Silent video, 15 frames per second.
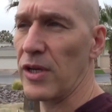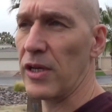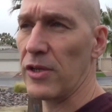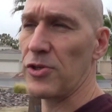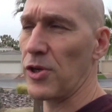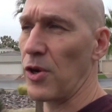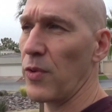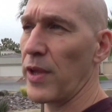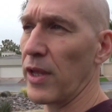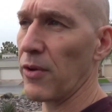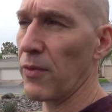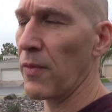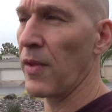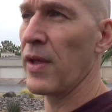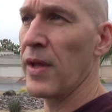showing
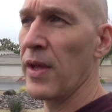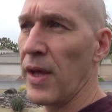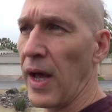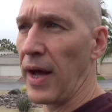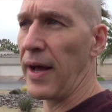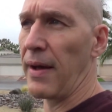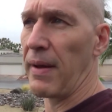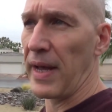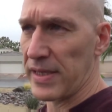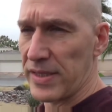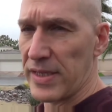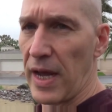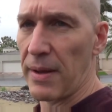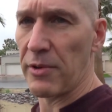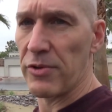you, as
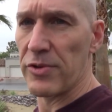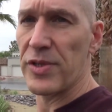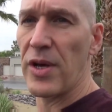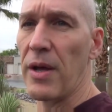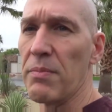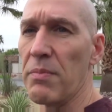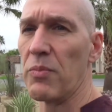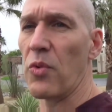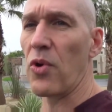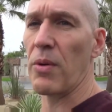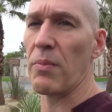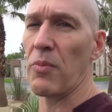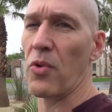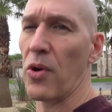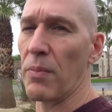time goes on, more
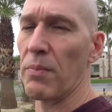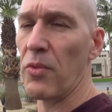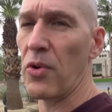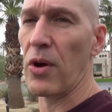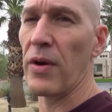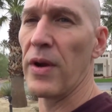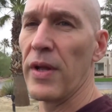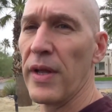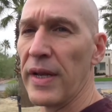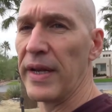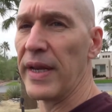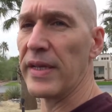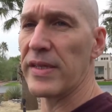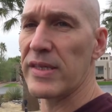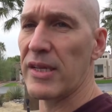and more and more
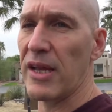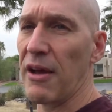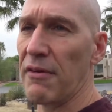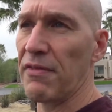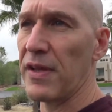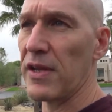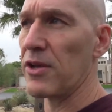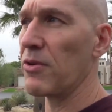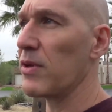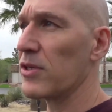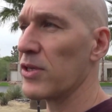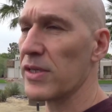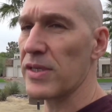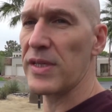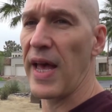neat stuff that you can
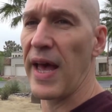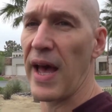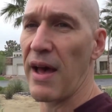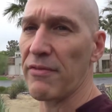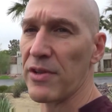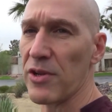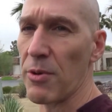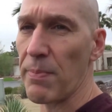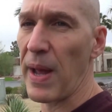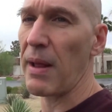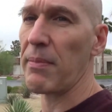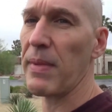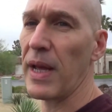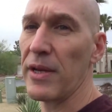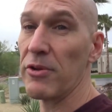just have in your
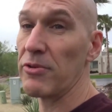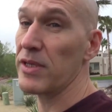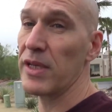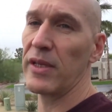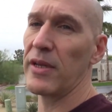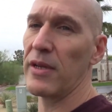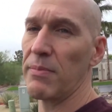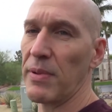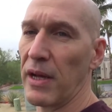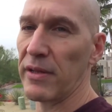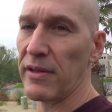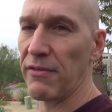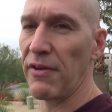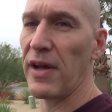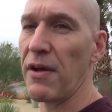Batman utility
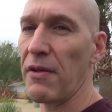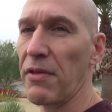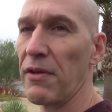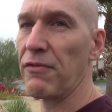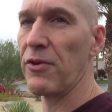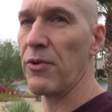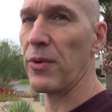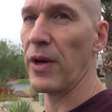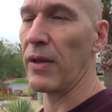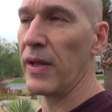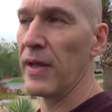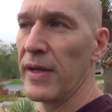belt of health, if you will.